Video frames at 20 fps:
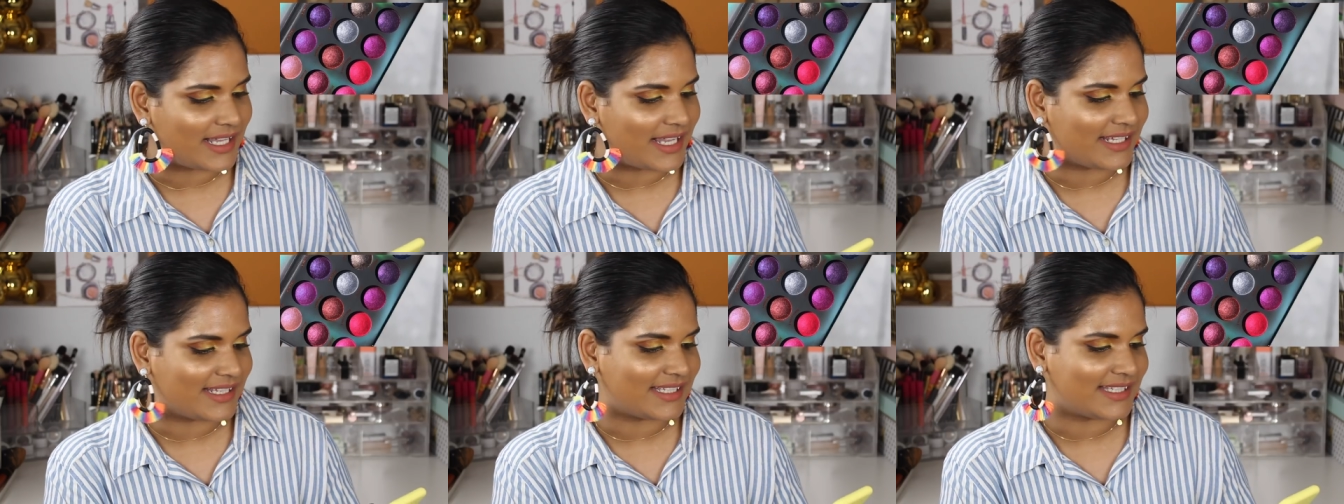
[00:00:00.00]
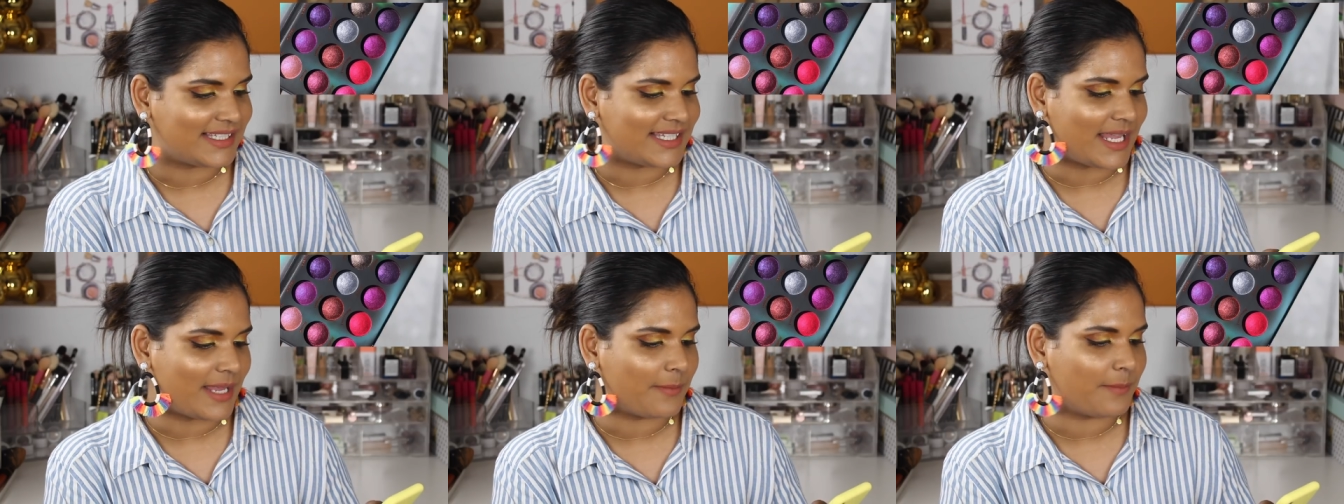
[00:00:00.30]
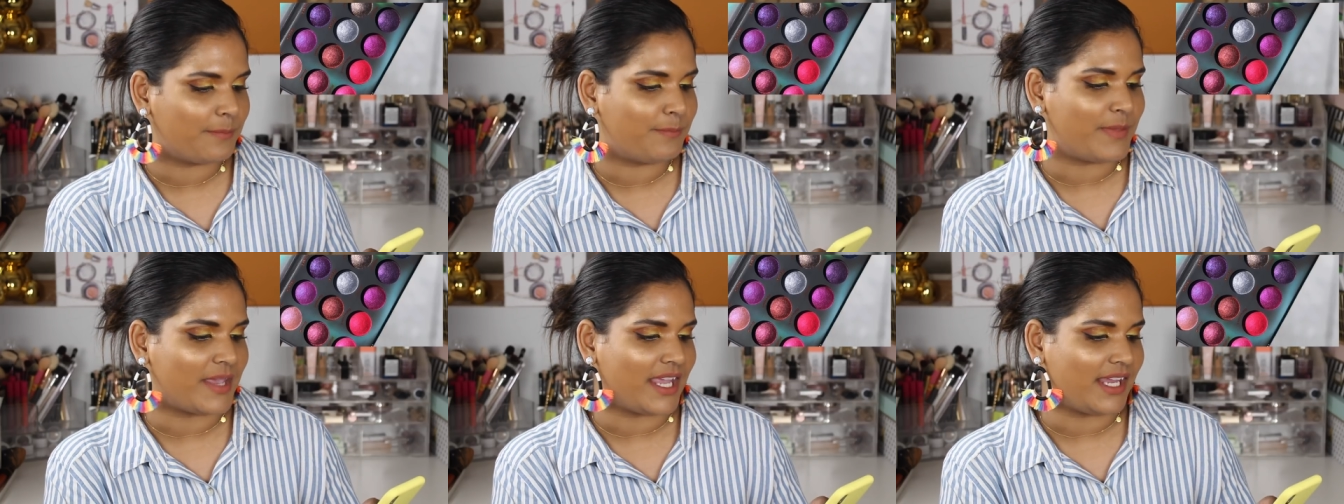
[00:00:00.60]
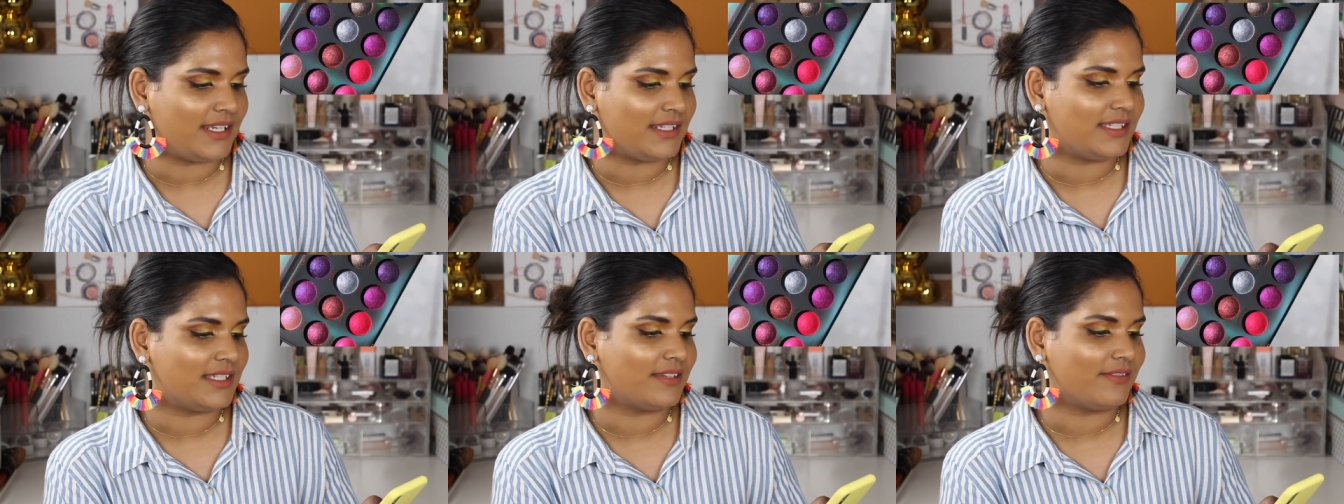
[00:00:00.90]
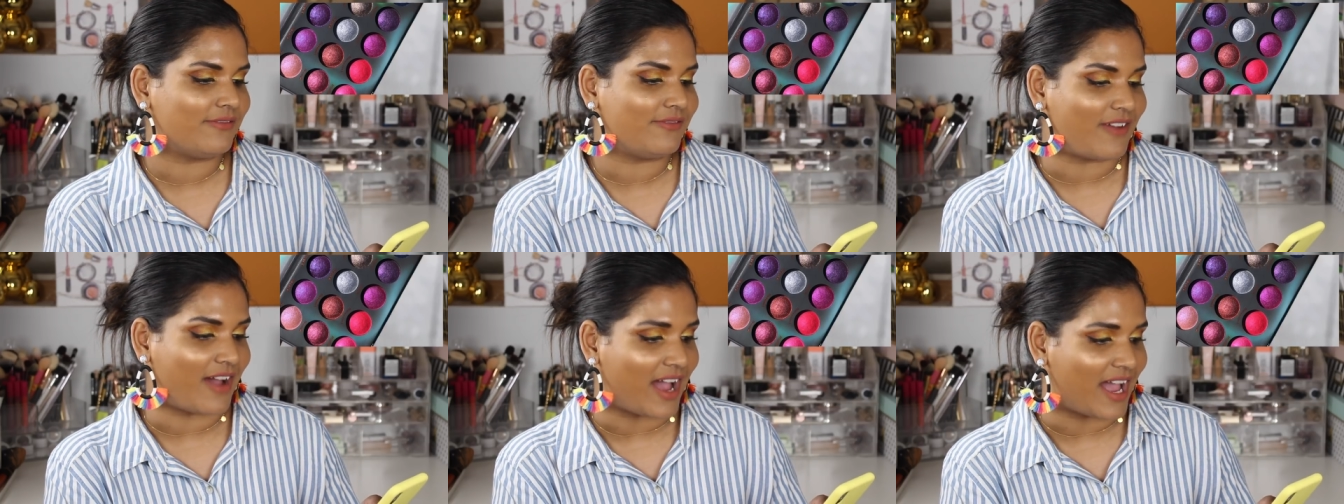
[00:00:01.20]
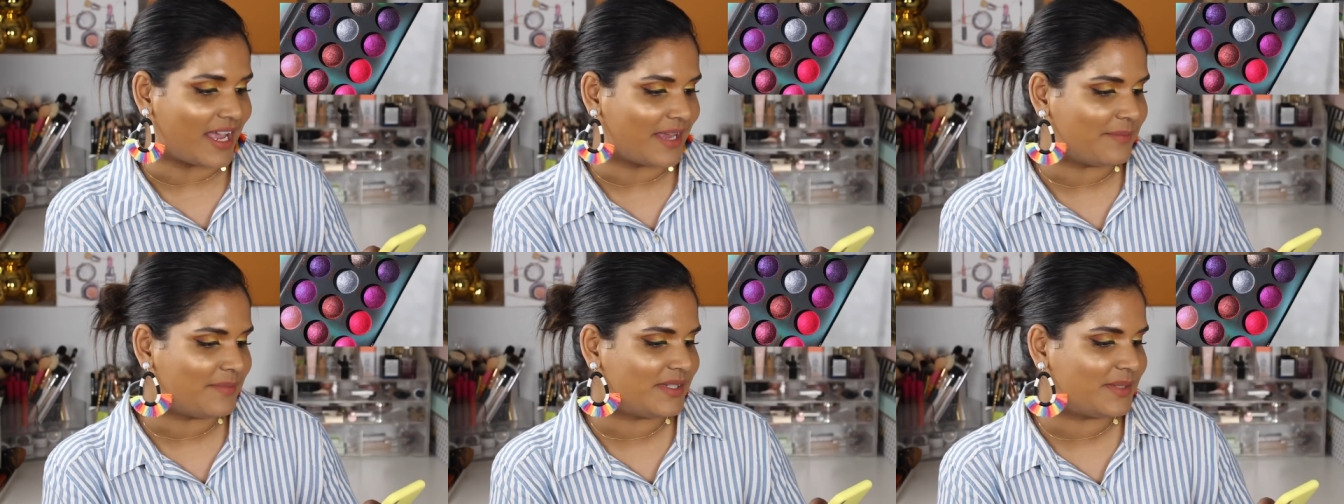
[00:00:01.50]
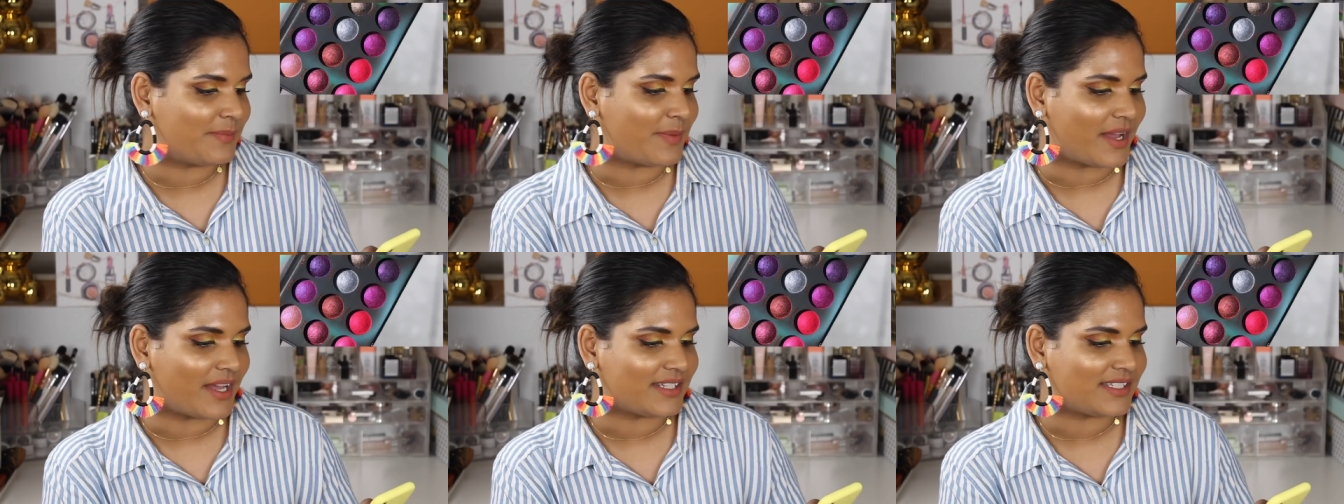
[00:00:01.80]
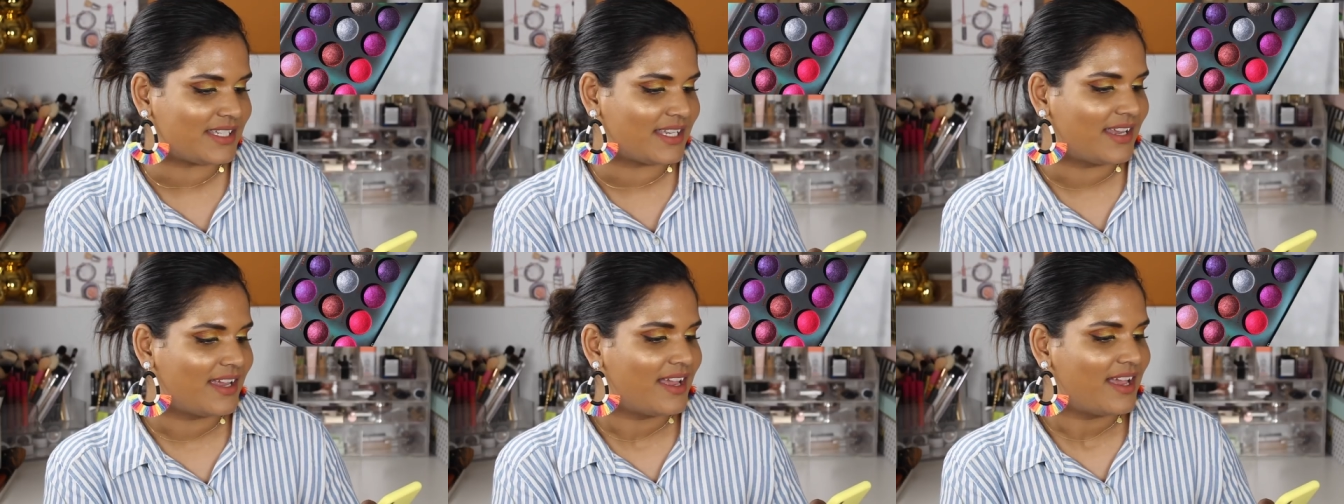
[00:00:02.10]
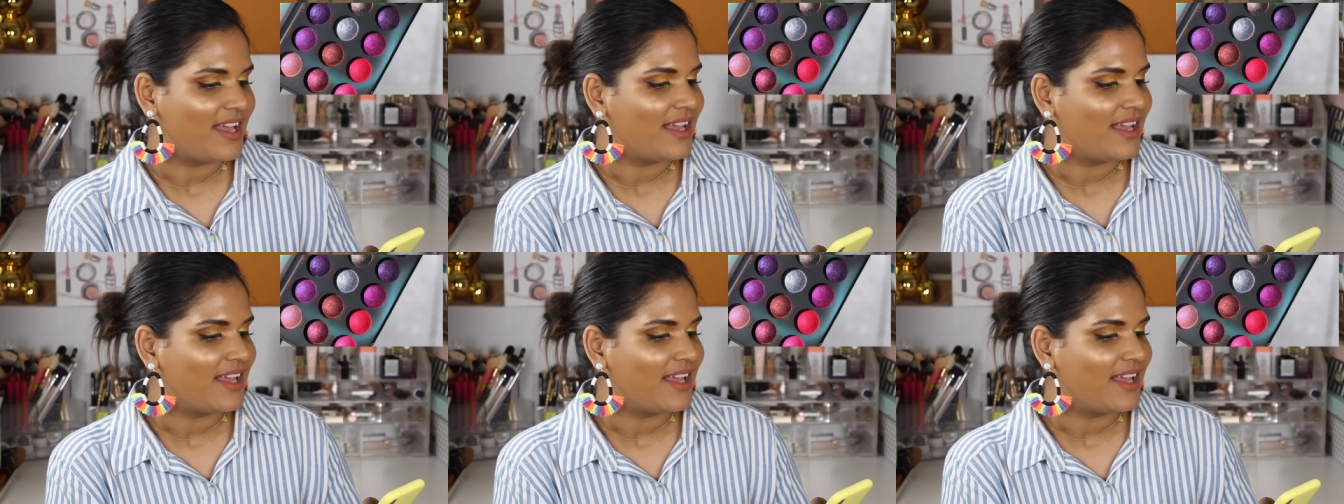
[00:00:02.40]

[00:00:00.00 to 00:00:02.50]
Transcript: like the same baked vibes, but